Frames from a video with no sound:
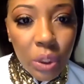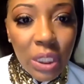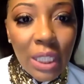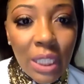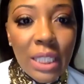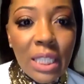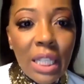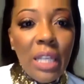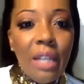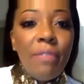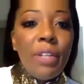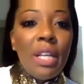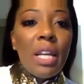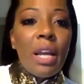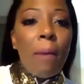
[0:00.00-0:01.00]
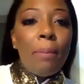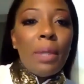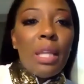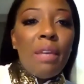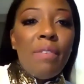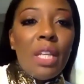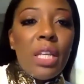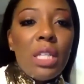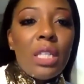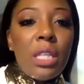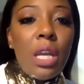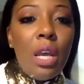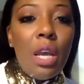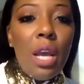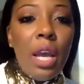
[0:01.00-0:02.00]
this evening i believe it is
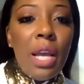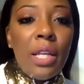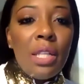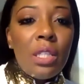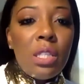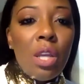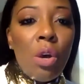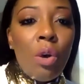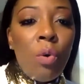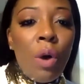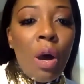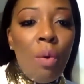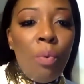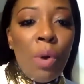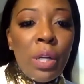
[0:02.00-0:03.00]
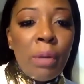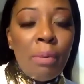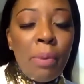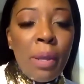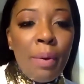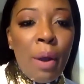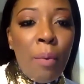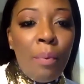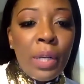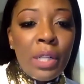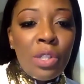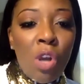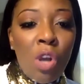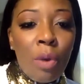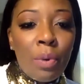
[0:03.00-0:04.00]
and so i want to be i want to
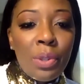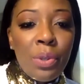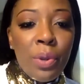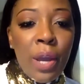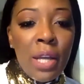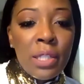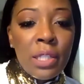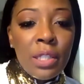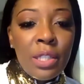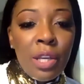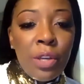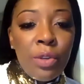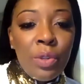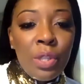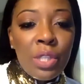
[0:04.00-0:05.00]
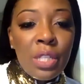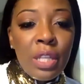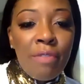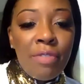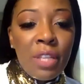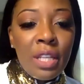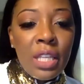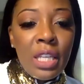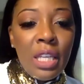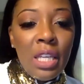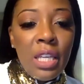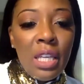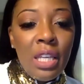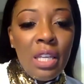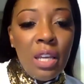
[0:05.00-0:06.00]
talk with you guys and tell you the stuff that
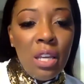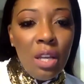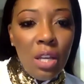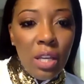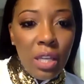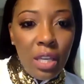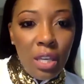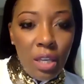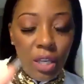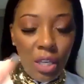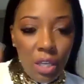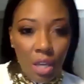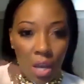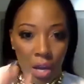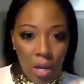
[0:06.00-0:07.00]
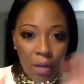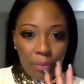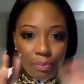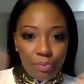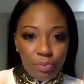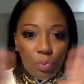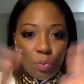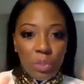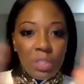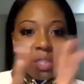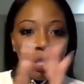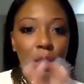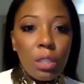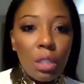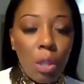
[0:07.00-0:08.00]
he he um, was
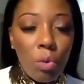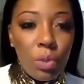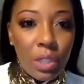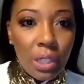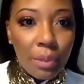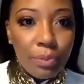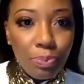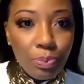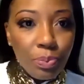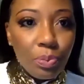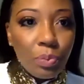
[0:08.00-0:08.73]
disclosing